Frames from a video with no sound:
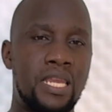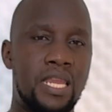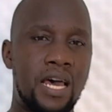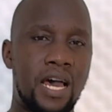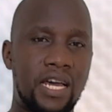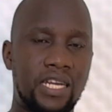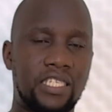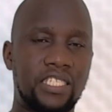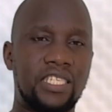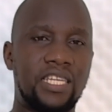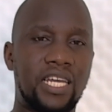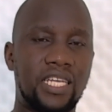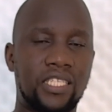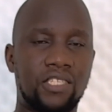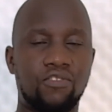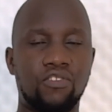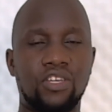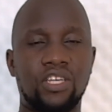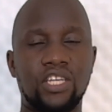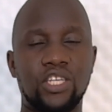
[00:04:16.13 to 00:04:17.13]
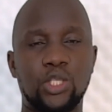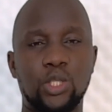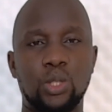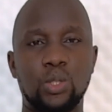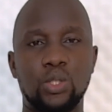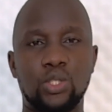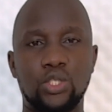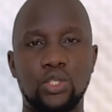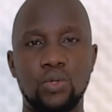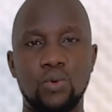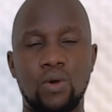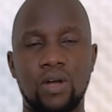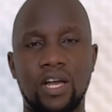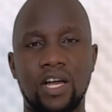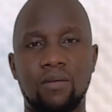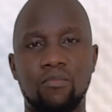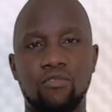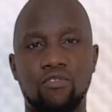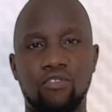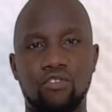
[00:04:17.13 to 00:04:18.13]
That justification should
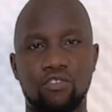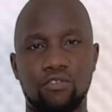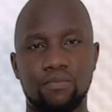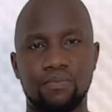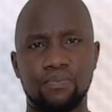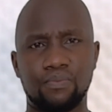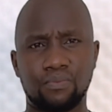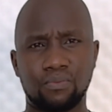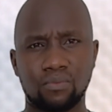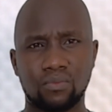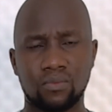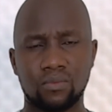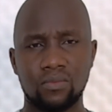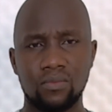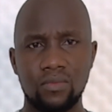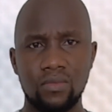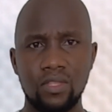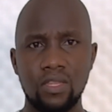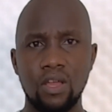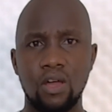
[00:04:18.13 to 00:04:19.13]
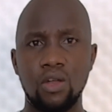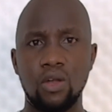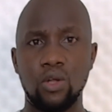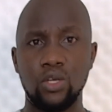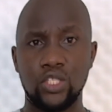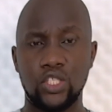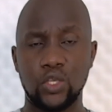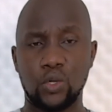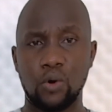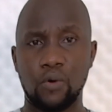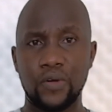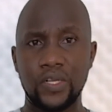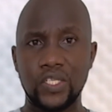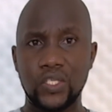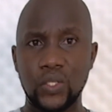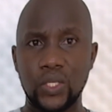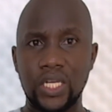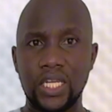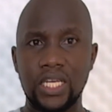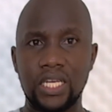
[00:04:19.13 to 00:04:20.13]
come from logical
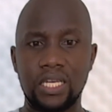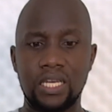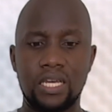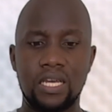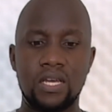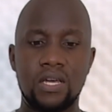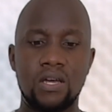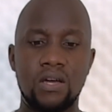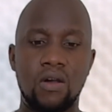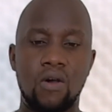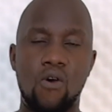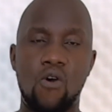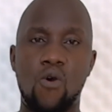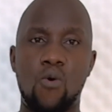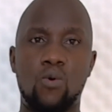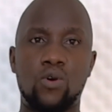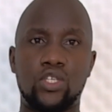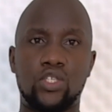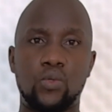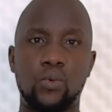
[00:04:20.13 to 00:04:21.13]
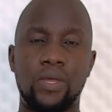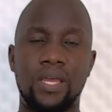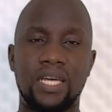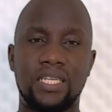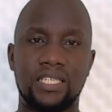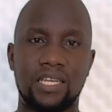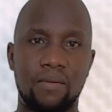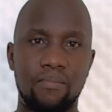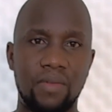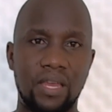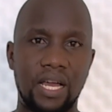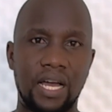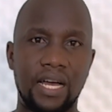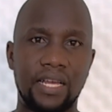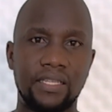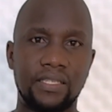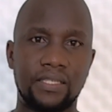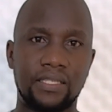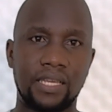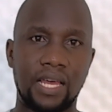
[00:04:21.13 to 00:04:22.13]
reasoning, or what we are terming
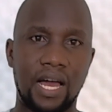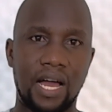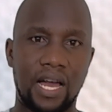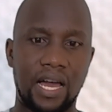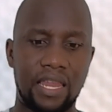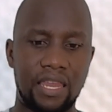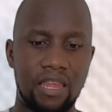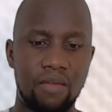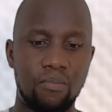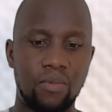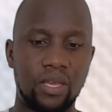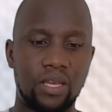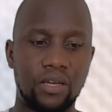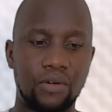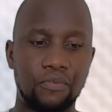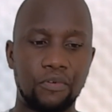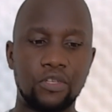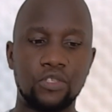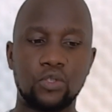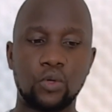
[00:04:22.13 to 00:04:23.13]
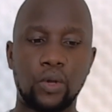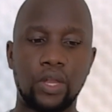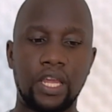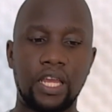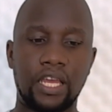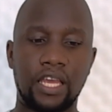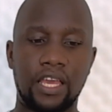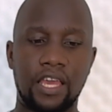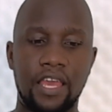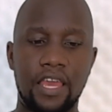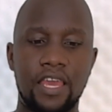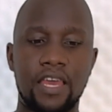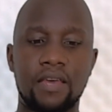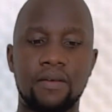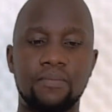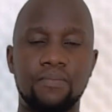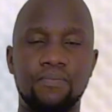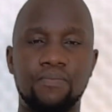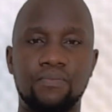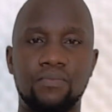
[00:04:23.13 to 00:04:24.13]
as academic reasoning
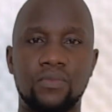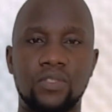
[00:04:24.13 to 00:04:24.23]
here.